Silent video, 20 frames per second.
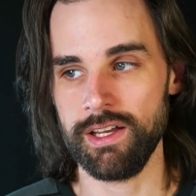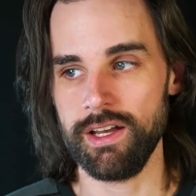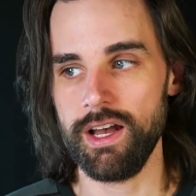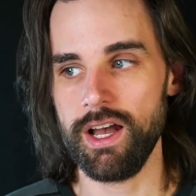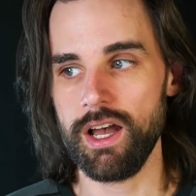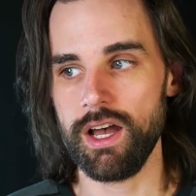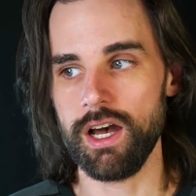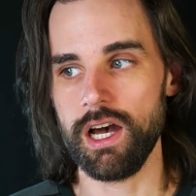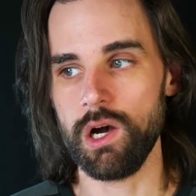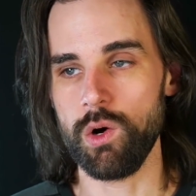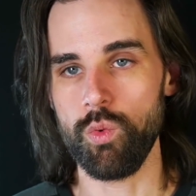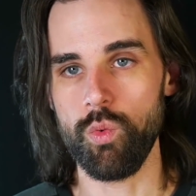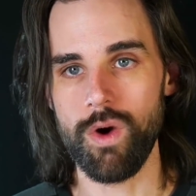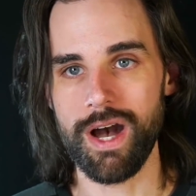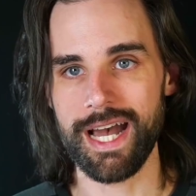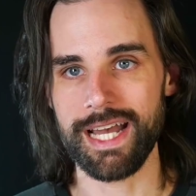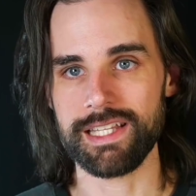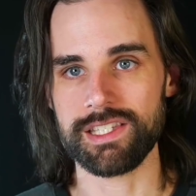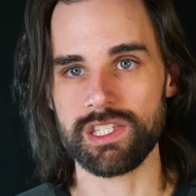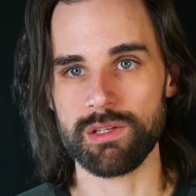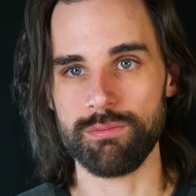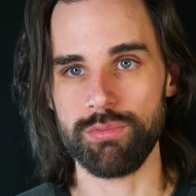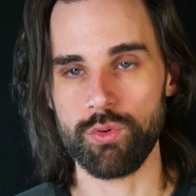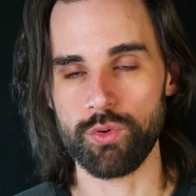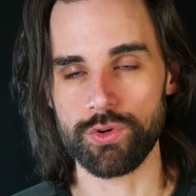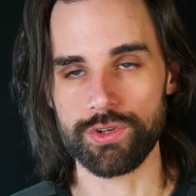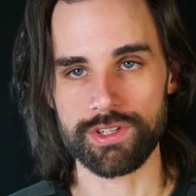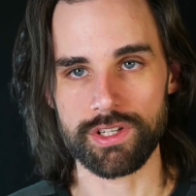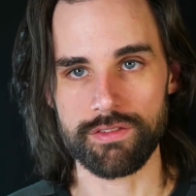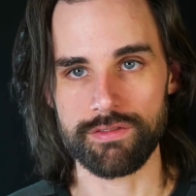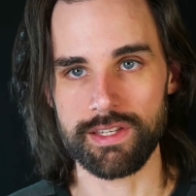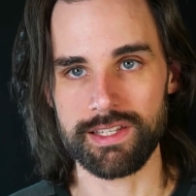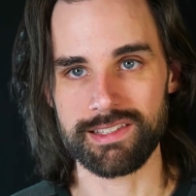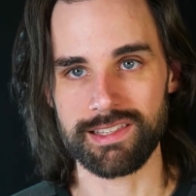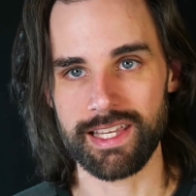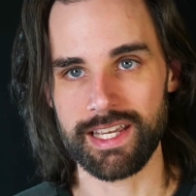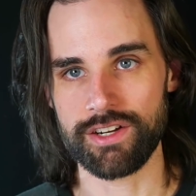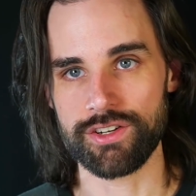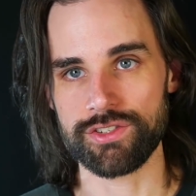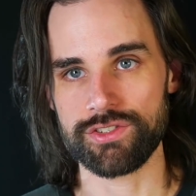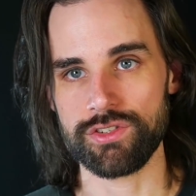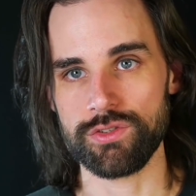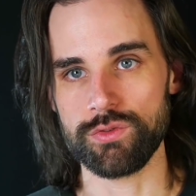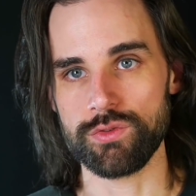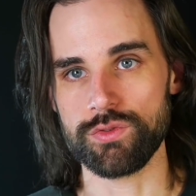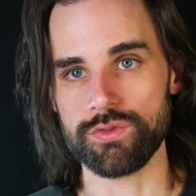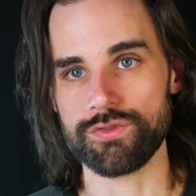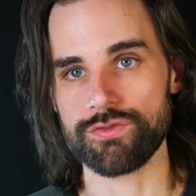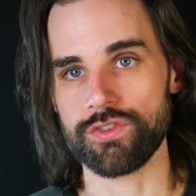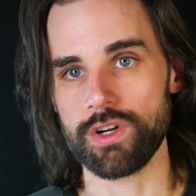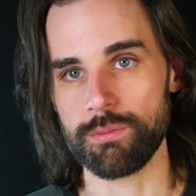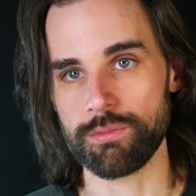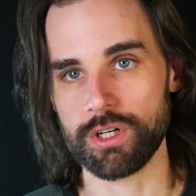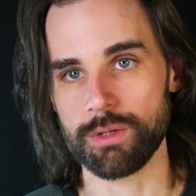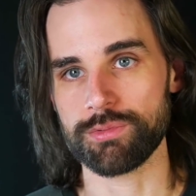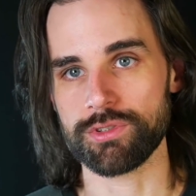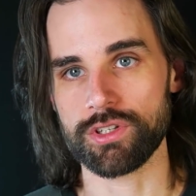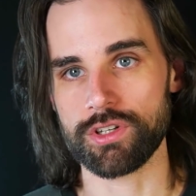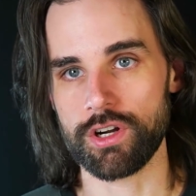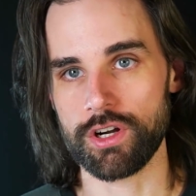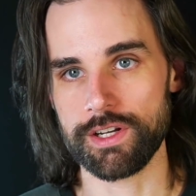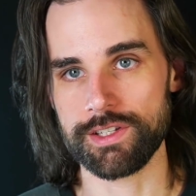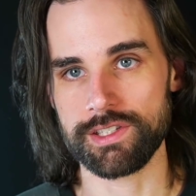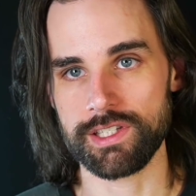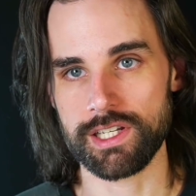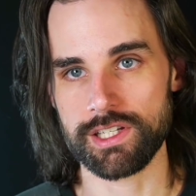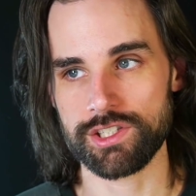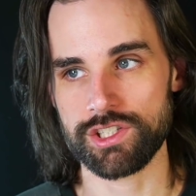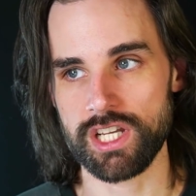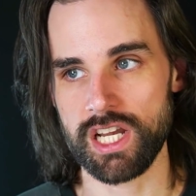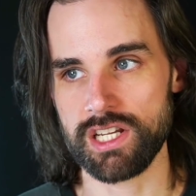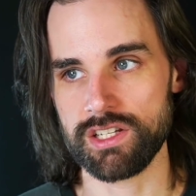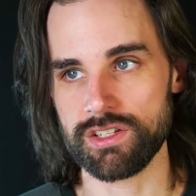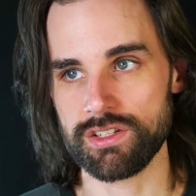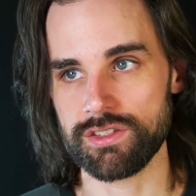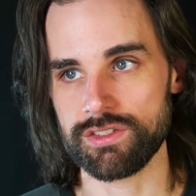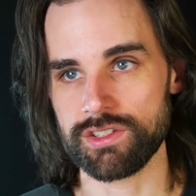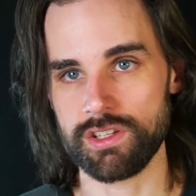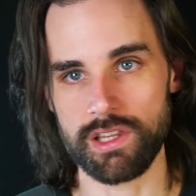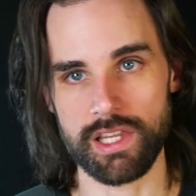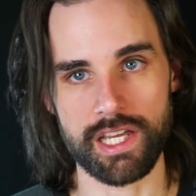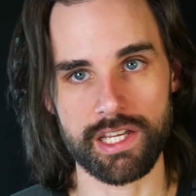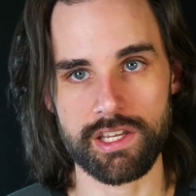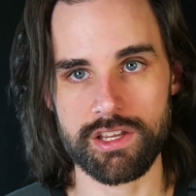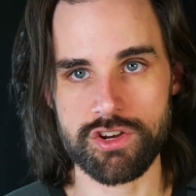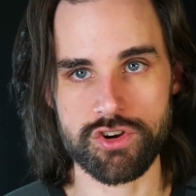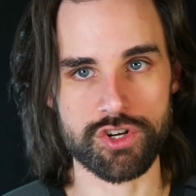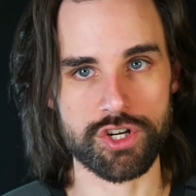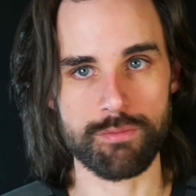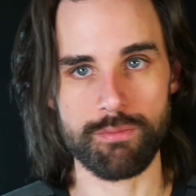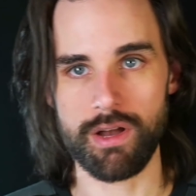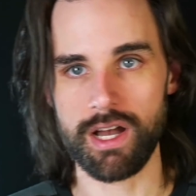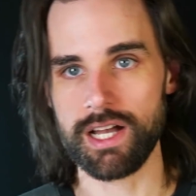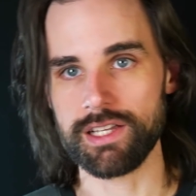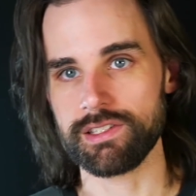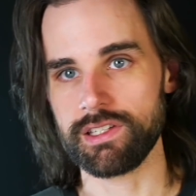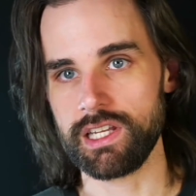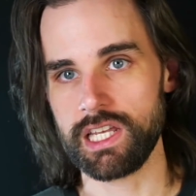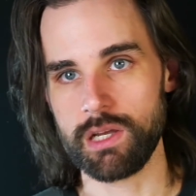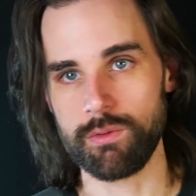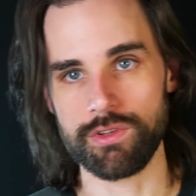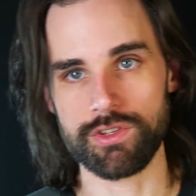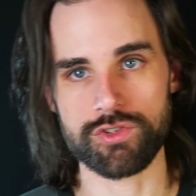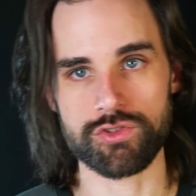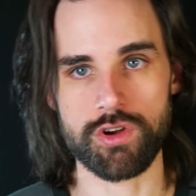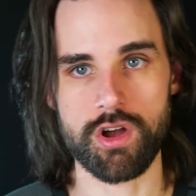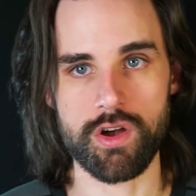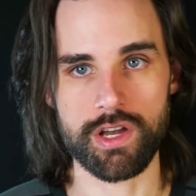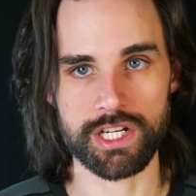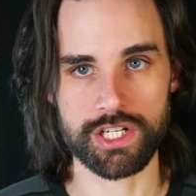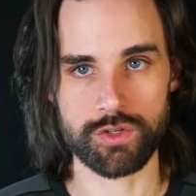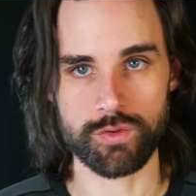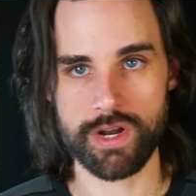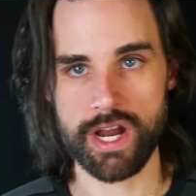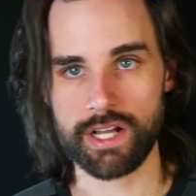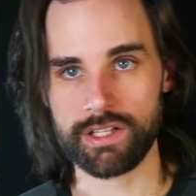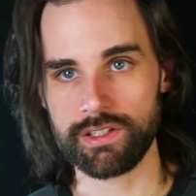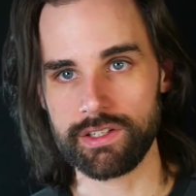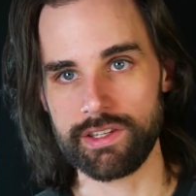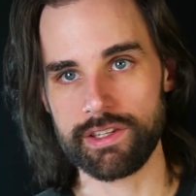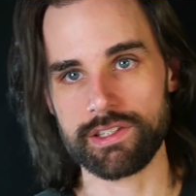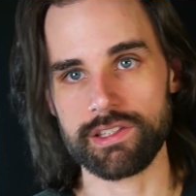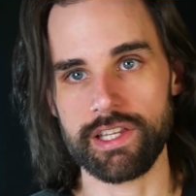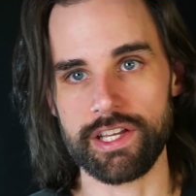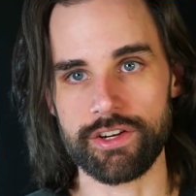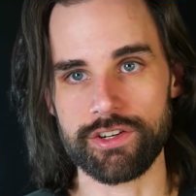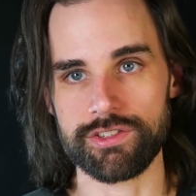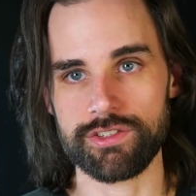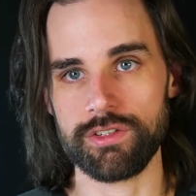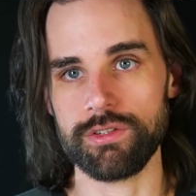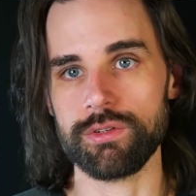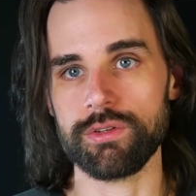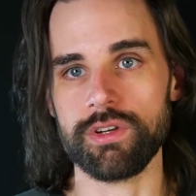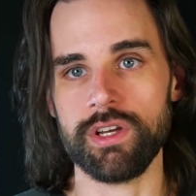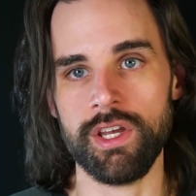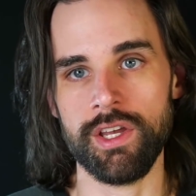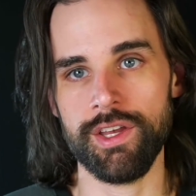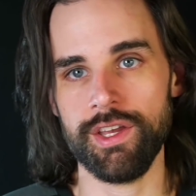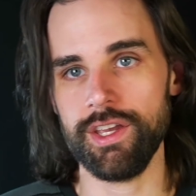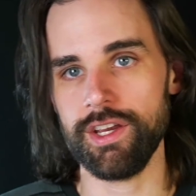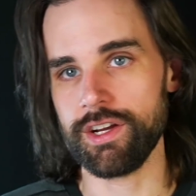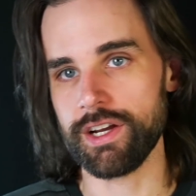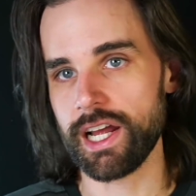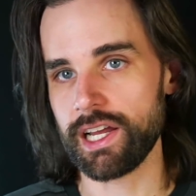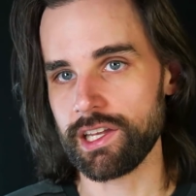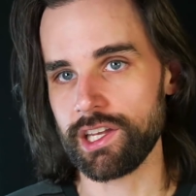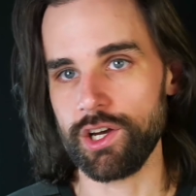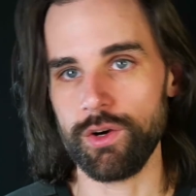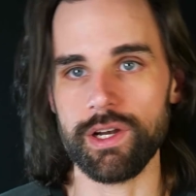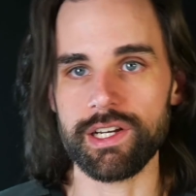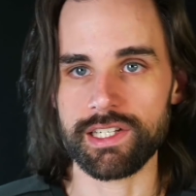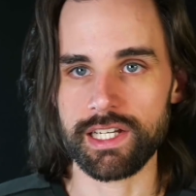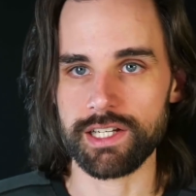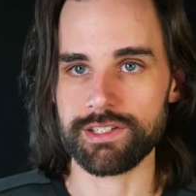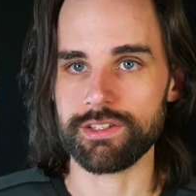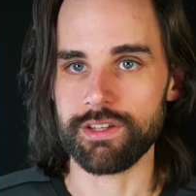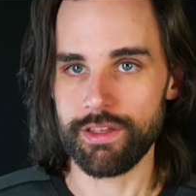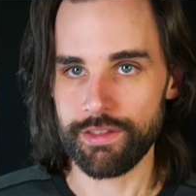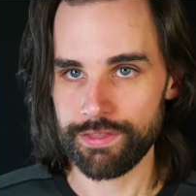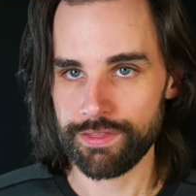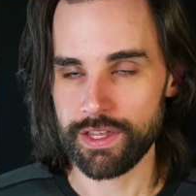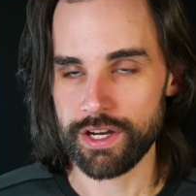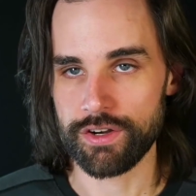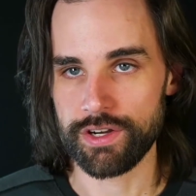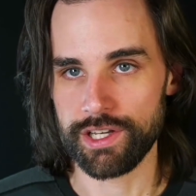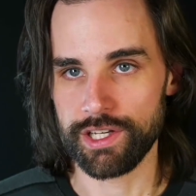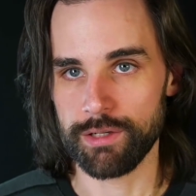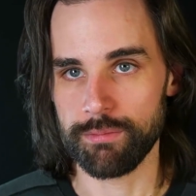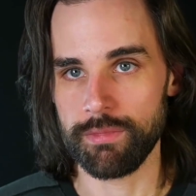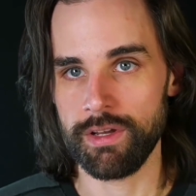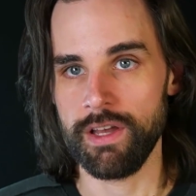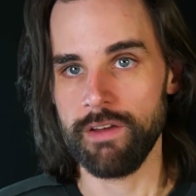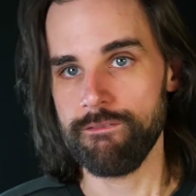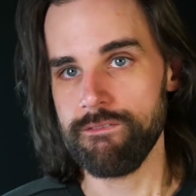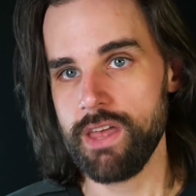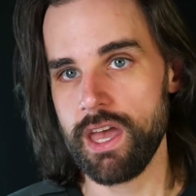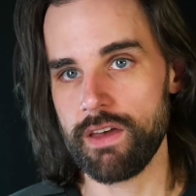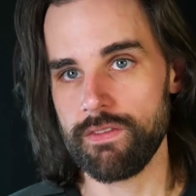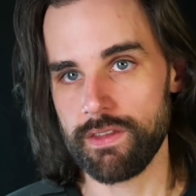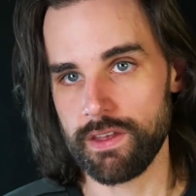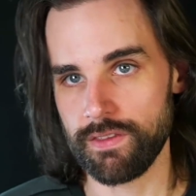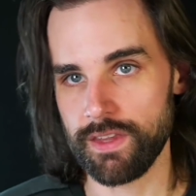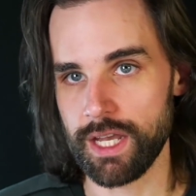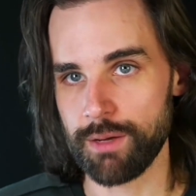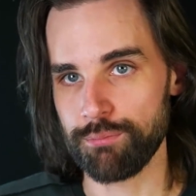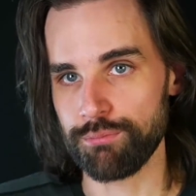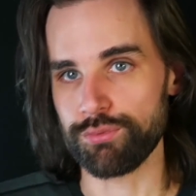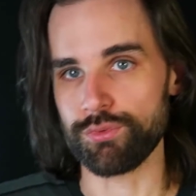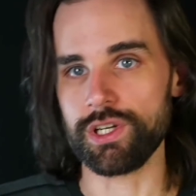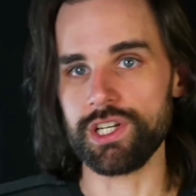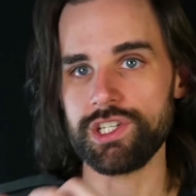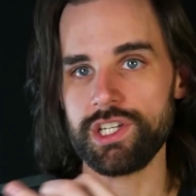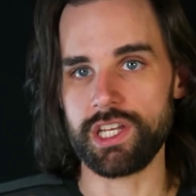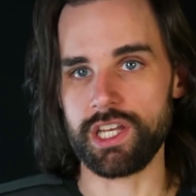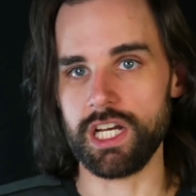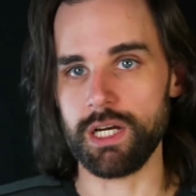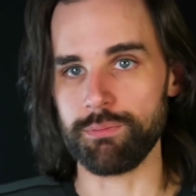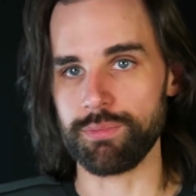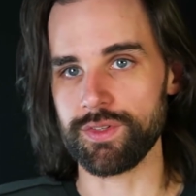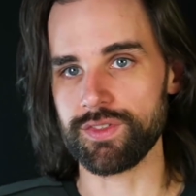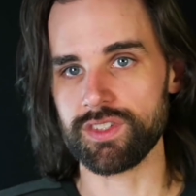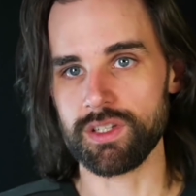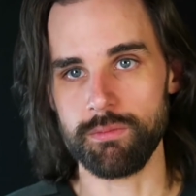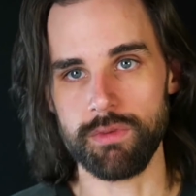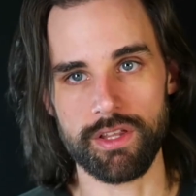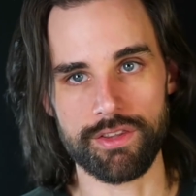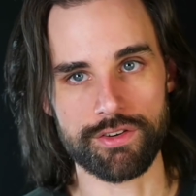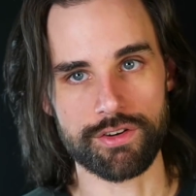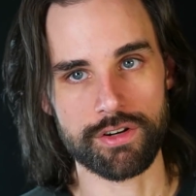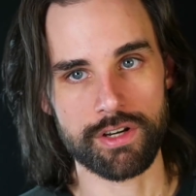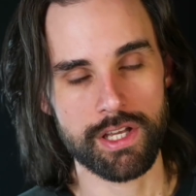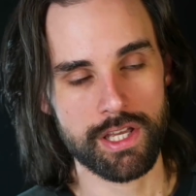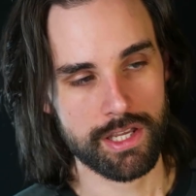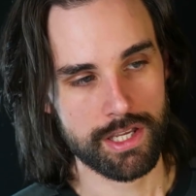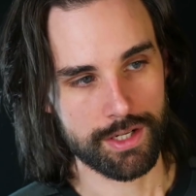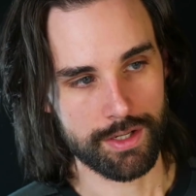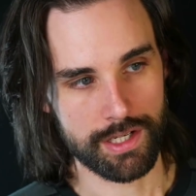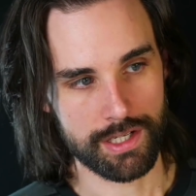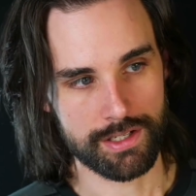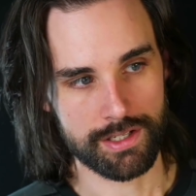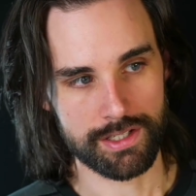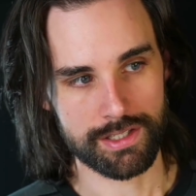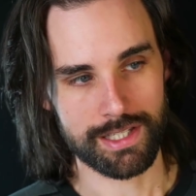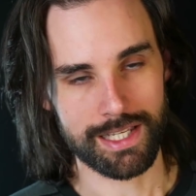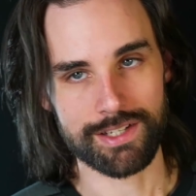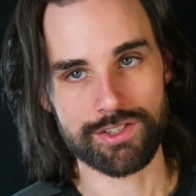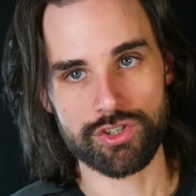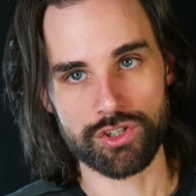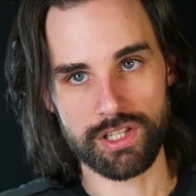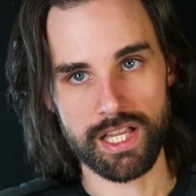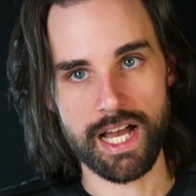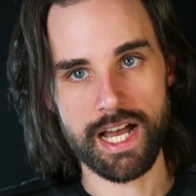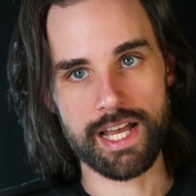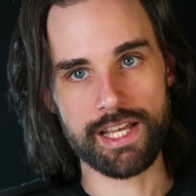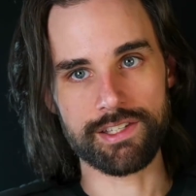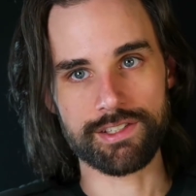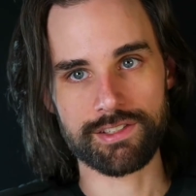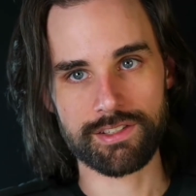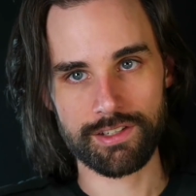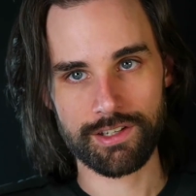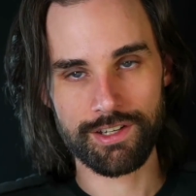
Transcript: Uh, wide support of these layer twos from cryptocurrency exchanges. So like you're depositing and withdrawing directly to this layer two. You're not going down to Ethereum and then like bridging up with some other, you know, decentralized